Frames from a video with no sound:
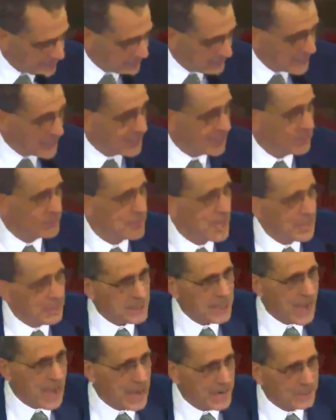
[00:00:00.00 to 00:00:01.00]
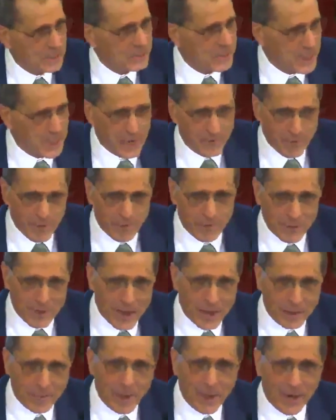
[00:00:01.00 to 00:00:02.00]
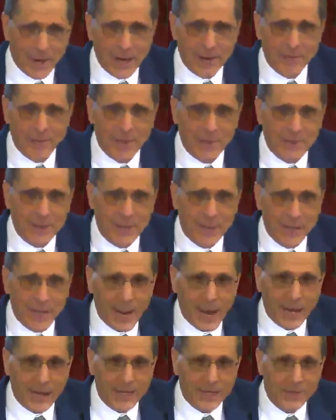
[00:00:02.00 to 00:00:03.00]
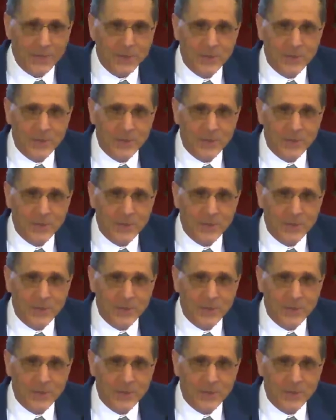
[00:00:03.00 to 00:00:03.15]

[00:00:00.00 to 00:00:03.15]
It's not the honest thing I've ever done in my life, I'll tell you that.